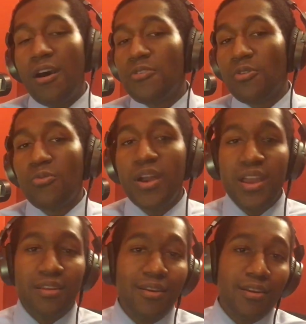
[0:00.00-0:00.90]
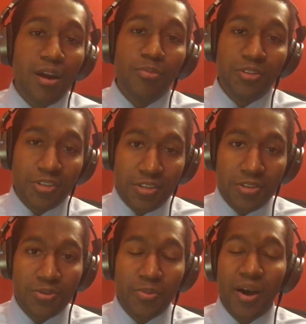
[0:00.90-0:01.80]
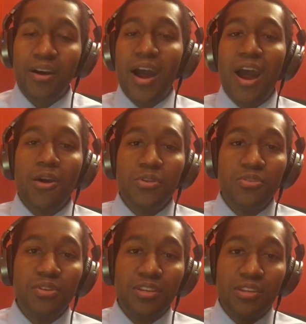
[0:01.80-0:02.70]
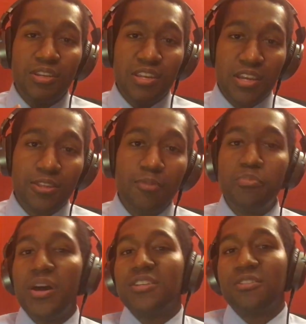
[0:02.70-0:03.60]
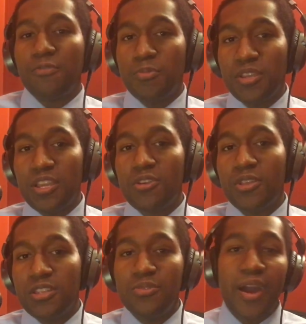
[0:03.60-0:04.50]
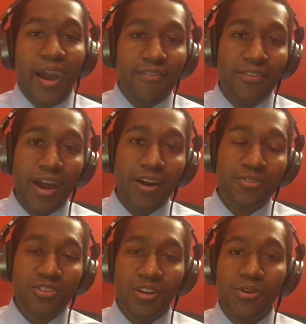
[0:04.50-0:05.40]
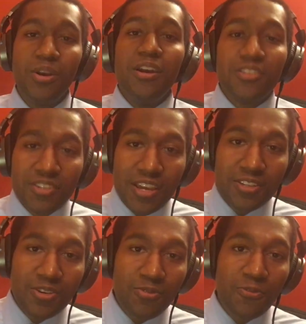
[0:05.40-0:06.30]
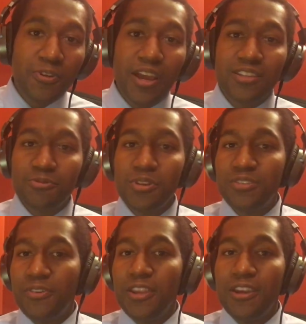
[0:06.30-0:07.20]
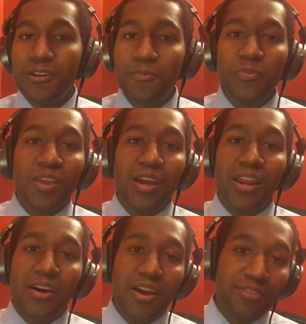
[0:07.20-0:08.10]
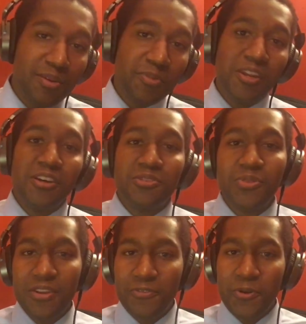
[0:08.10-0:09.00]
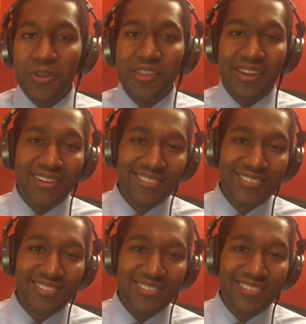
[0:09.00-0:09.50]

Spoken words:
their way, coming to you about how you can get the best from the gear that you have now. So stay tuned for next week's video, and I'll have something else great for you then.